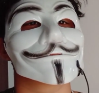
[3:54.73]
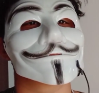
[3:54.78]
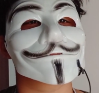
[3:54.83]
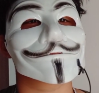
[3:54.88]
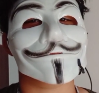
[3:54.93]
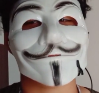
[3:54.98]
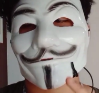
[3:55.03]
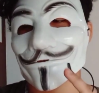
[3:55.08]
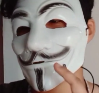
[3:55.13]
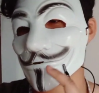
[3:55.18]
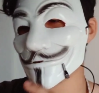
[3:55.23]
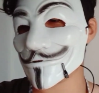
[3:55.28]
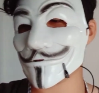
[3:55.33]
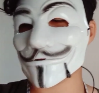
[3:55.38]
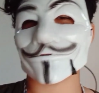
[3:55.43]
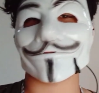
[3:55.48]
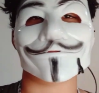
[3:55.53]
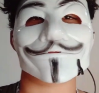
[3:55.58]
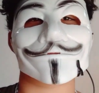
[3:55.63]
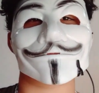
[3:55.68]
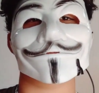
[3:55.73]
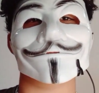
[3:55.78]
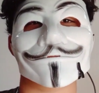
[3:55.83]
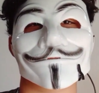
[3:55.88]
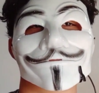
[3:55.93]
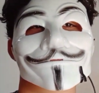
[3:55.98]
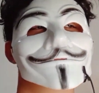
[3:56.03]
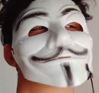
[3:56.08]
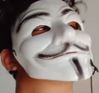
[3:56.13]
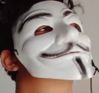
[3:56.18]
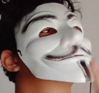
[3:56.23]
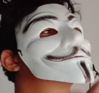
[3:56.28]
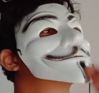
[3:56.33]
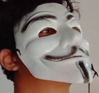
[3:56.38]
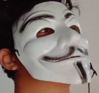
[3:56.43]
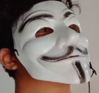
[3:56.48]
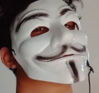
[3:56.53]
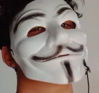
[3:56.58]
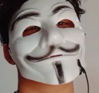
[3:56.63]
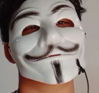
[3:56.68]
So I have the same connection for
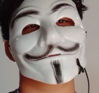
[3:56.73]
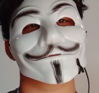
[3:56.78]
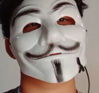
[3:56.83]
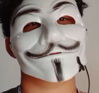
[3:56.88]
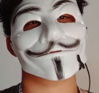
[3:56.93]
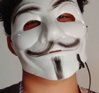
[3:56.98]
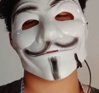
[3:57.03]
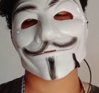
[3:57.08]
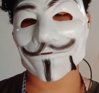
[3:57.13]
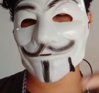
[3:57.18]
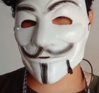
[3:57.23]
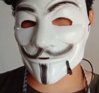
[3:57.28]
my old